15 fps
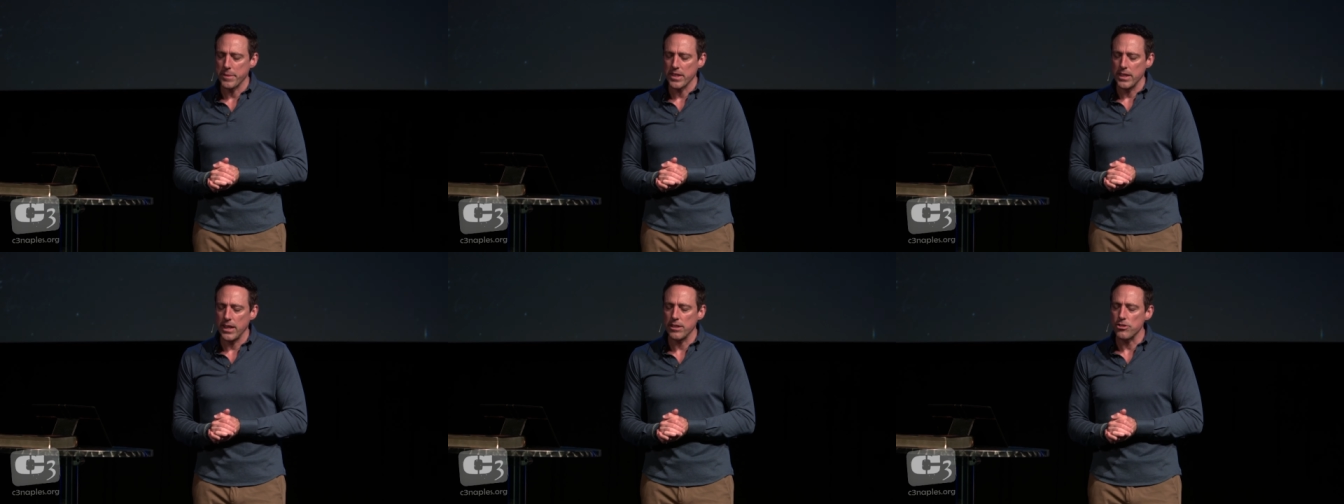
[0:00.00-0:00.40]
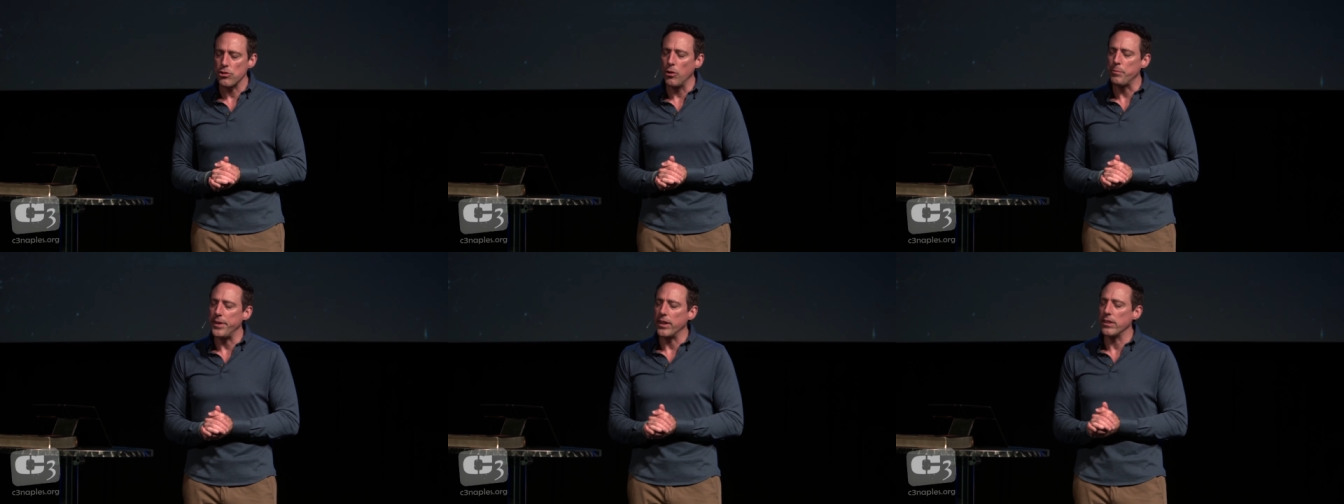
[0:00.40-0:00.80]
I just
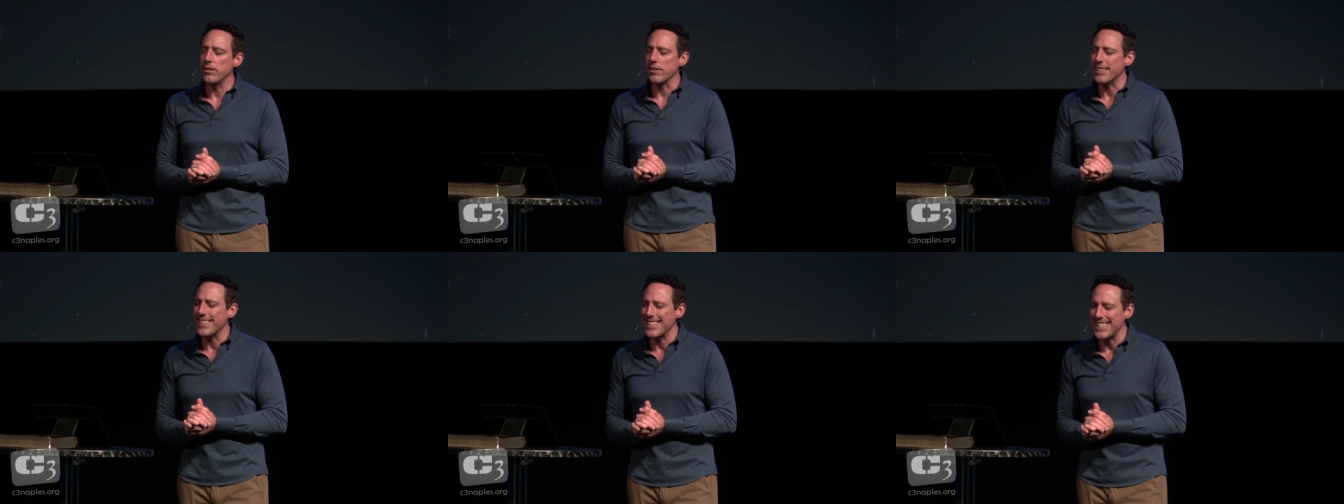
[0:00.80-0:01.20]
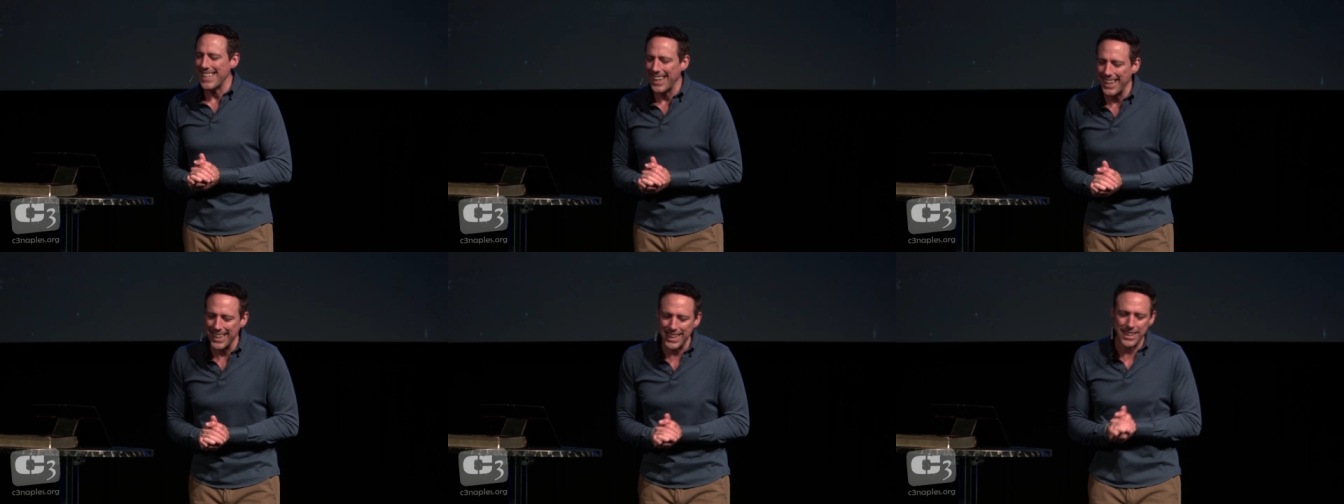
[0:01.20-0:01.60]
hope they
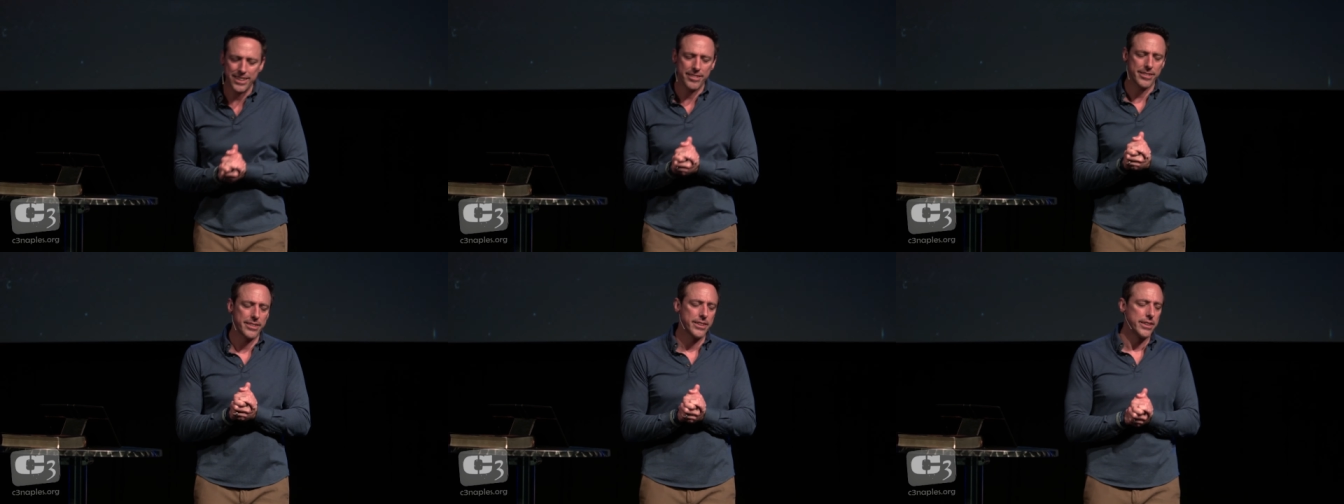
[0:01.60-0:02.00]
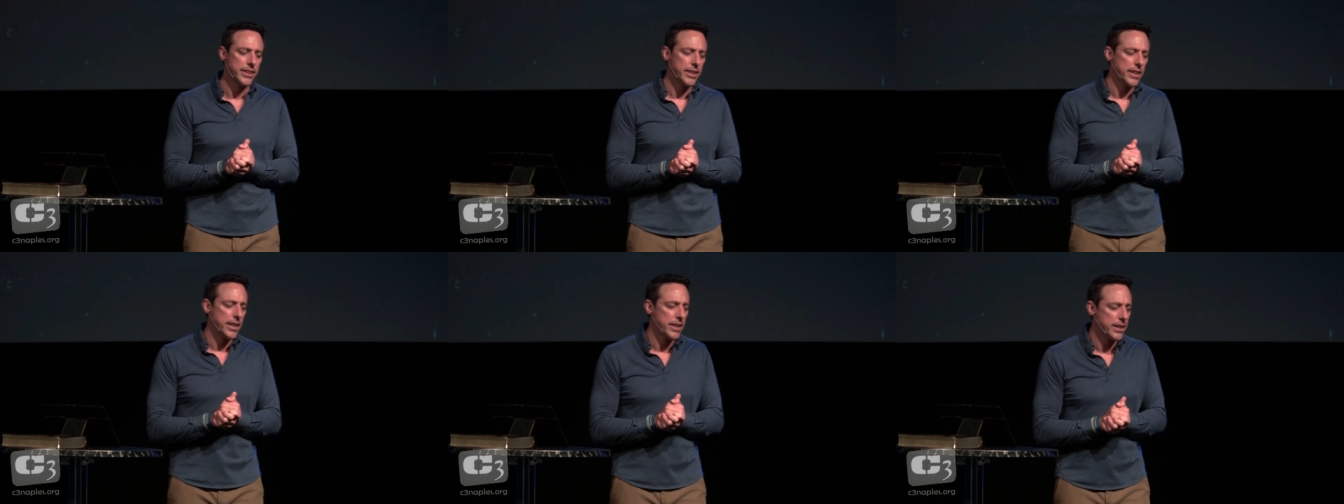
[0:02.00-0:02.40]
understand
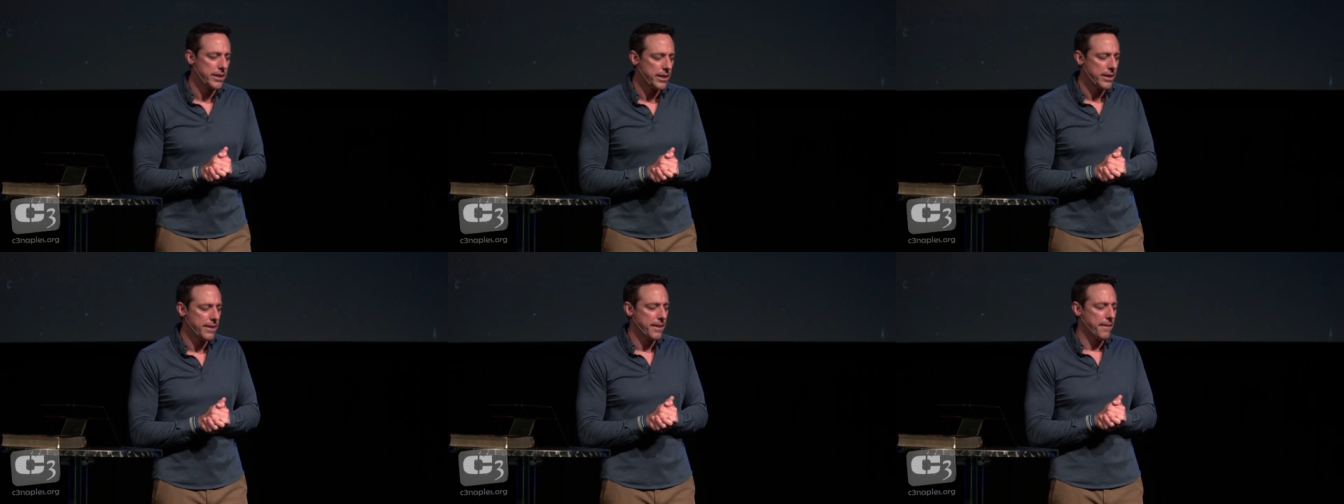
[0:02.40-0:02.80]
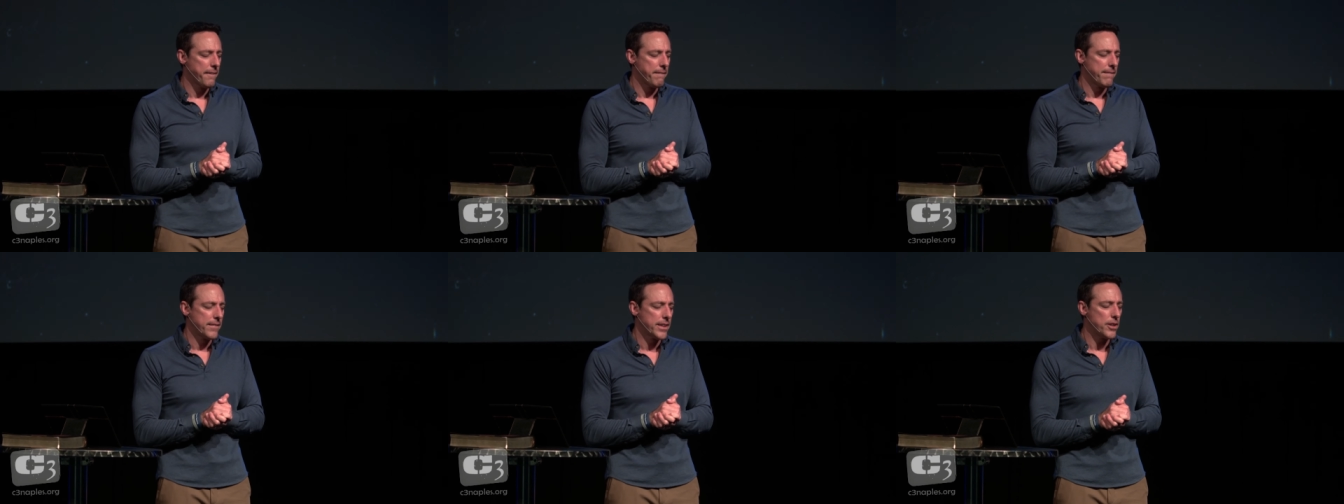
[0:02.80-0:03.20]

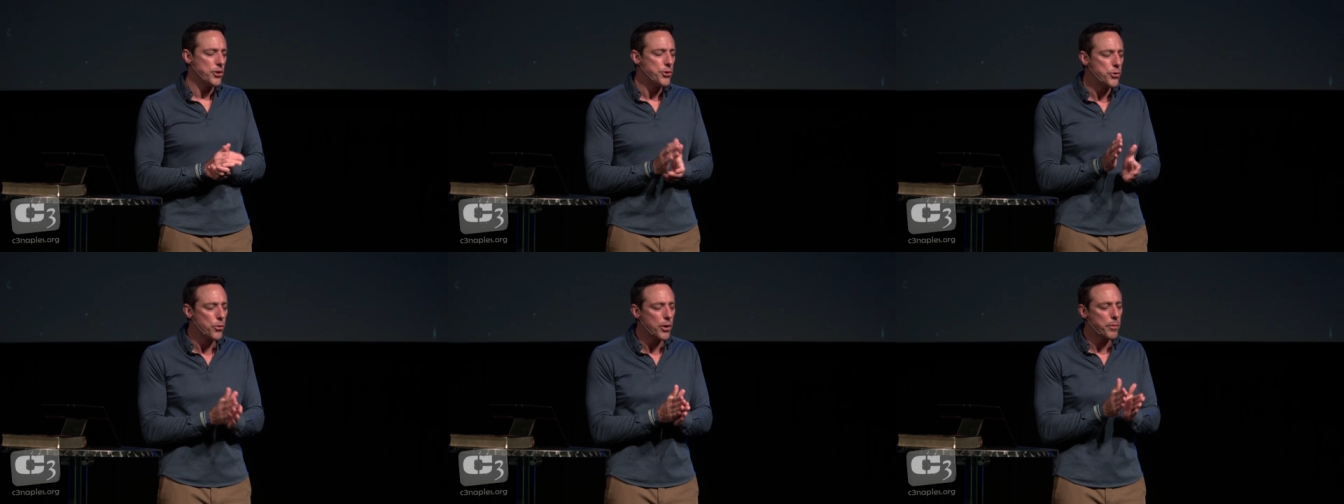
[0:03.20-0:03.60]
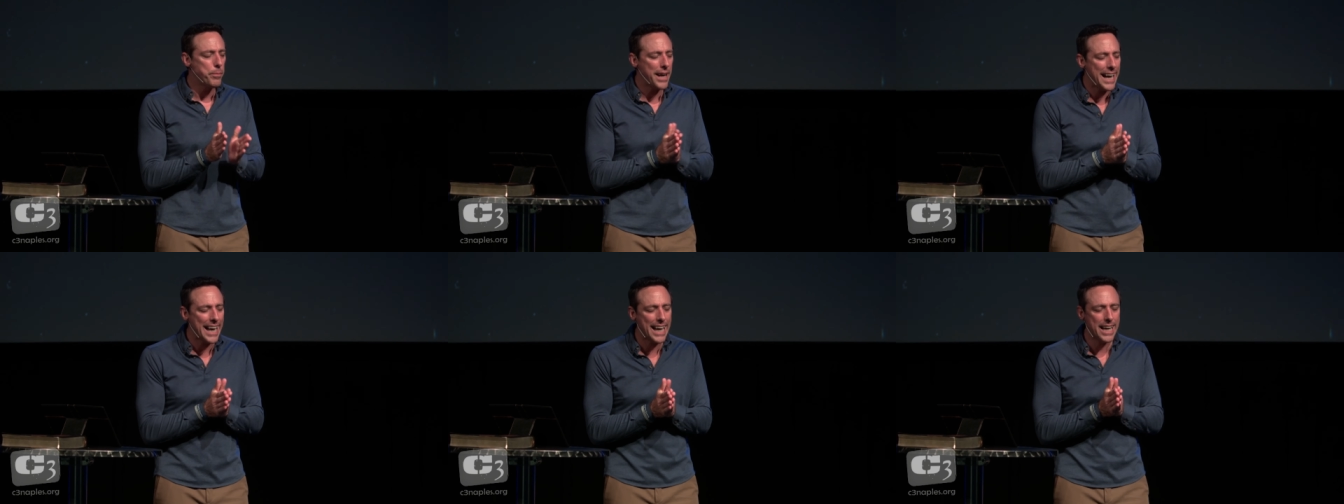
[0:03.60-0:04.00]
that your
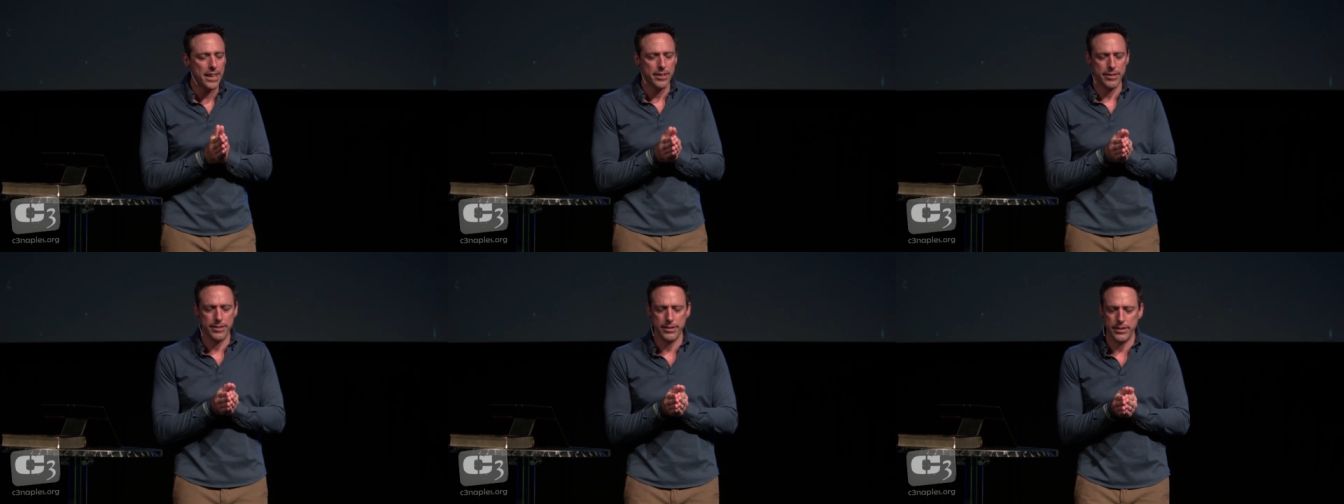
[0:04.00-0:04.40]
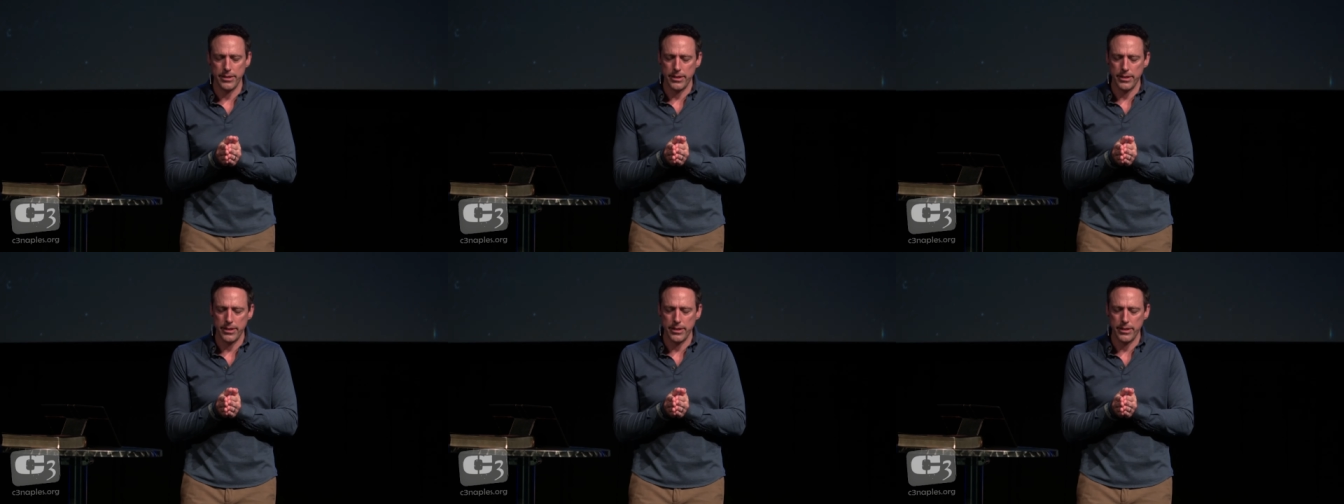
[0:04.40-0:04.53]
path,